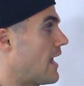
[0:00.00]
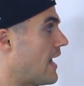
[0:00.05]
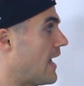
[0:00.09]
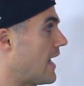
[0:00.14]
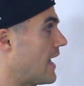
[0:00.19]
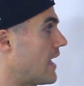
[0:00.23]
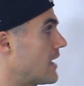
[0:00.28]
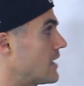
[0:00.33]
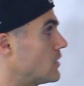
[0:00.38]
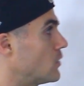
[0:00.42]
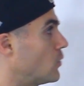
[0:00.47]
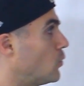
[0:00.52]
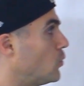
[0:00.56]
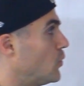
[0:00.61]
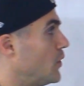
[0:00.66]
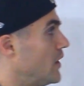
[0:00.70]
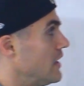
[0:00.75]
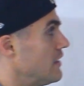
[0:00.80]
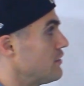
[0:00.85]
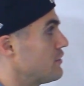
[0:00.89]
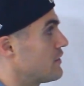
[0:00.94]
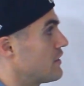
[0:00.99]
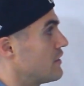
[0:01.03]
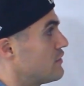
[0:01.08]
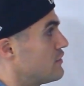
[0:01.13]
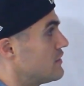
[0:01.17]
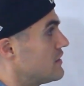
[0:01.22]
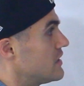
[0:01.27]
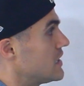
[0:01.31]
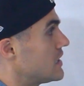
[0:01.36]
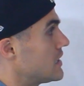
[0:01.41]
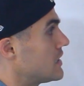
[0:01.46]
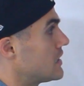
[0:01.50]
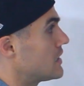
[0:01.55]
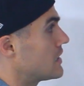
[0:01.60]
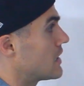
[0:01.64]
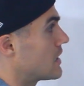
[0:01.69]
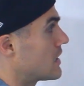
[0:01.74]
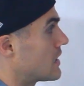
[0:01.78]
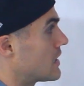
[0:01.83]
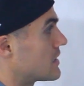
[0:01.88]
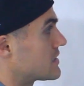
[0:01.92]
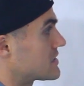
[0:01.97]
And with the,
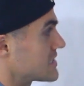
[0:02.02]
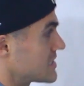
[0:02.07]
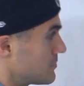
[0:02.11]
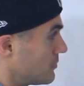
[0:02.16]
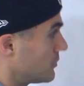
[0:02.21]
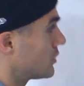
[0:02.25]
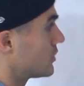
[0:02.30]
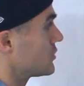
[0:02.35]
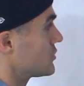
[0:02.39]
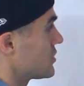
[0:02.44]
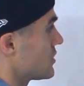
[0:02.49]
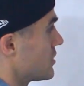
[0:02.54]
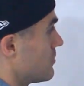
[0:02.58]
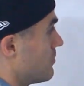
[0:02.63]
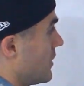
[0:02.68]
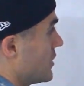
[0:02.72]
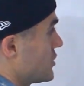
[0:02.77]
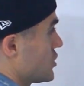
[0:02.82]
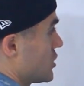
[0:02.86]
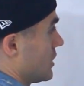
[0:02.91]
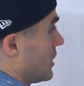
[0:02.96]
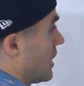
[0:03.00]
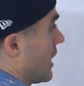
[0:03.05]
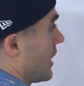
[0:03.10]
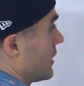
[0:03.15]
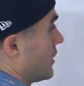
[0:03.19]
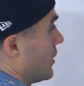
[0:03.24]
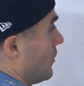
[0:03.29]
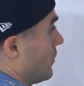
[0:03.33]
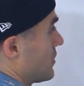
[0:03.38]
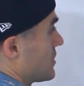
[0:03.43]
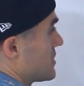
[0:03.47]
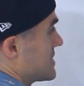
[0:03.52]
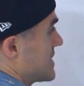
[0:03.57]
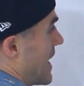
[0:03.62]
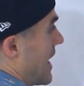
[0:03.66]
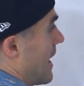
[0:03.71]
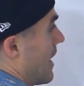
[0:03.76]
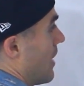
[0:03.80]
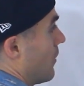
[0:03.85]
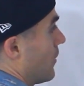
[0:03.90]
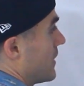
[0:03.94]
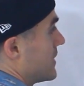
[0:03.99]
uh, similar to the budget line, notice
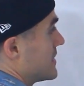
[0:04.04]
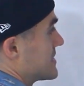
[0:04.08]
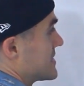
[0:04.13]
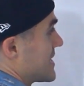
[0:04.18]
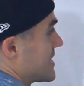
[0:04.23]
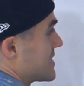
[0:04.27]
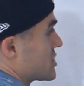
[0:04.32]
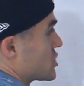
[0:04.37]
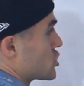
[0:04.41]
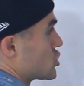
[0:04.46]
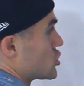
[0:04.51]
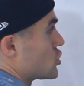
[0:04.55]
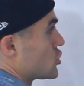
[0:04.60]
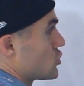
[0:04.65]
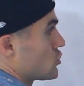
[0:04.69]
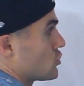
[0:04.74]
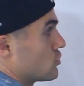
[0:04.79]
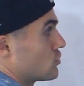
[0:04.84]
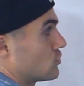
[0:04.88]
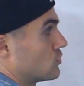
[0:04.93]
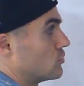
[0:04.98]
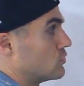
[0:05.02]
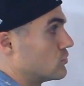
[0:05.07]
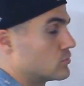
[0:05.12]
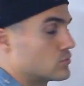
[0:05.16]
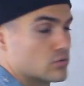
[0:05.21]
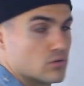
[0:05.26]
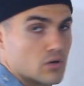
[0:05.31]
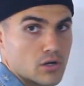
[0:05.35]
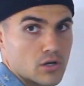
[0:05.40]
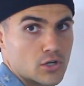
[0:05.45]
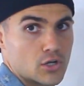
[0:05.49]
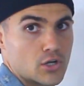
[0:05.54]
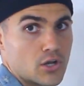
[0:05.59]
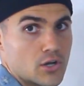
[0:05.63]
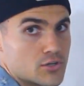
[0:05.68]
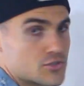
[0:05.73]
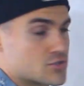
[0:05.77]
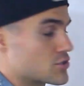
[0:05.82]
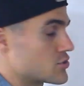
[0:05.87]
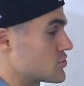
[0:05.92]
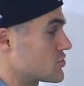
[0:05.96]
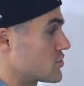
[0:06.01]
how it says two
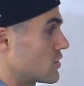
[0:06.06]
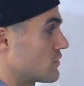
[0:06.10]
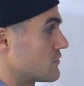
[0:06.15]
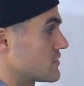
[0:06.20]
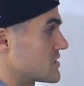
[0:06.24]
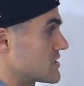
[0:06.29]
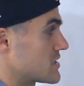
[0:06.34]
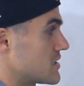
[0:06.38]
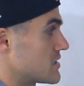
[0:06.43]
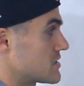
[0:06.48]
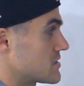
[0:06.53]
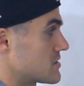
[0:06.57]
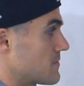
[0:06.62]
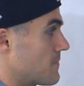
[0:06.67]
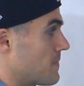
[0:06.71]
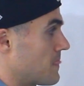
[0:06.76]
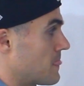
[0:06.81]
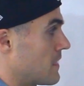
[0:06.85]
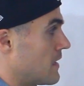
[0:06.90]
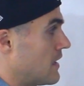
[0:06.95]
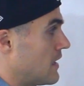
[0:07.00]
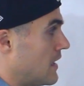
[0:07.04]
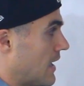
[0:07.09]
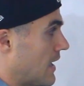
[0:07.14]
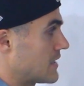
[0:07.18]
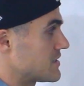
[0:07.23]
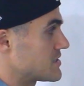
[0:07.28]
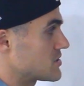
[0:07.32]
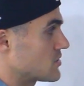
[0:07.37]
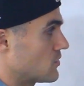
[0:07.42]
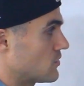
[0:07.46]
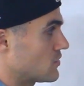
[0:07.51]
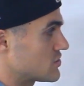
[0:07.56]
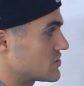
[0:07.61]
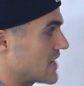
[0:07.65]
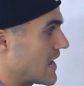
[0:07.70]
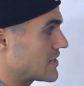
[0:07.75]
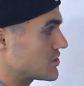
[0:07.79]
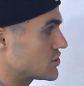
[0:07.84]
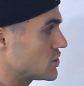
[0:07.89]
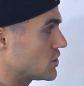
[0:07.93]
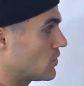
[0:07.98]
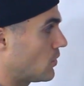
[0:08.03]
goods or services. And so there's
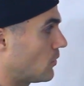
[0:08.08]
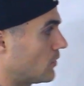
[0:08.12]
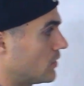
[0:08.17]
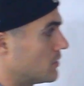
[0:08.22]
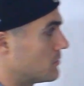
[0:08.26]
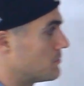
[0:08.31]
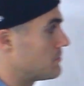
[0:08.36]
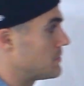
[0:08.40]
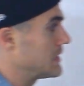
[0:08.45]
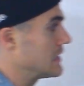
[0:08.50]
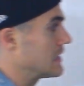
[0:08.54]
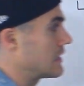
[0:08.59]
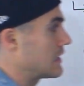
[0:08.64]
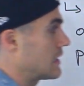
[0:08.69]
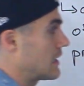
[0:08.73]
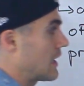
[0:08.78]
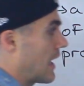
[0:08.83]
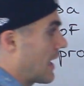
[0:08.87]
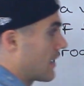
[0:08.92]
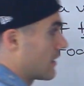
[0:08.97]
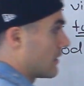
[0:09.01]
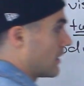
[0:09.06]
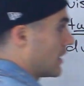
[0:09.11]
actually going to be